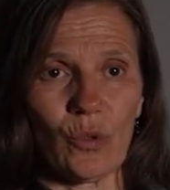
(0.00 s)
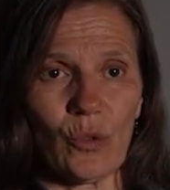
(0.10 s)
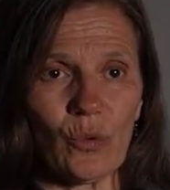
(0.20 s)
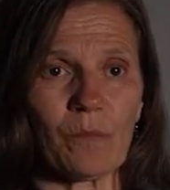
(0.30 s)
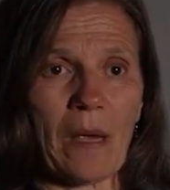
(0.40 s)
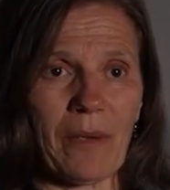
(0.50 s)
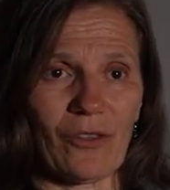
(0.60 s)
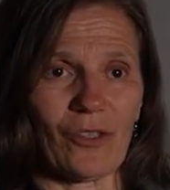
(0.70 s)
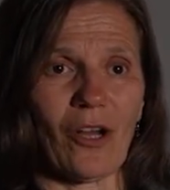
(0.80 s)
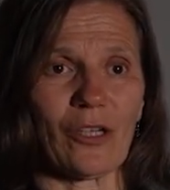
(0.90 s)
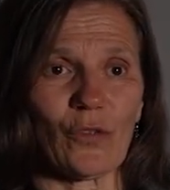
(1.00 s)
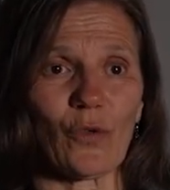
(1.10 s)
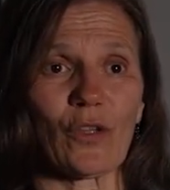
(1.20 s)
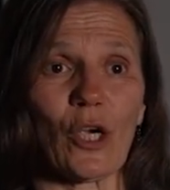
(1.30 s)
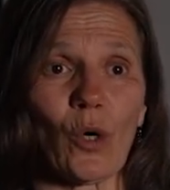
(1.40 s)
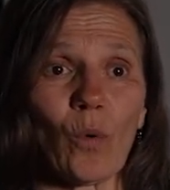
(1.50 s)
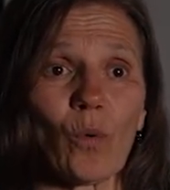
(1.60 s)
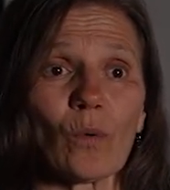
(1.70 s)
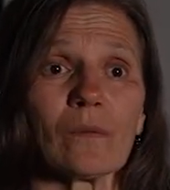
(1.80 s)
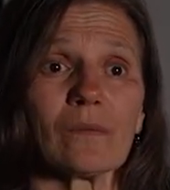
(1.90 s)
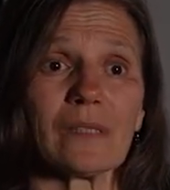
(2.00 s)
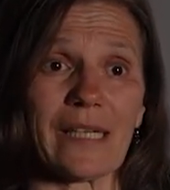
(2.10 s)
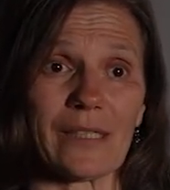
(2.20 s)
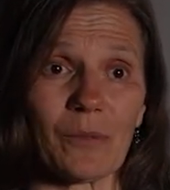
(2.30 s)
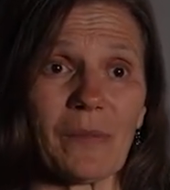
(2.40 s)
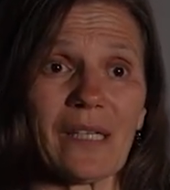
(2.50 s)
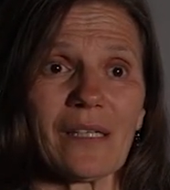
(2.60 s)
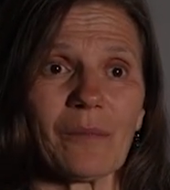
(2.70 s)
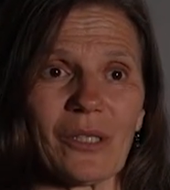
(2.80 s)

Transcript: use my methodology for their own dance making,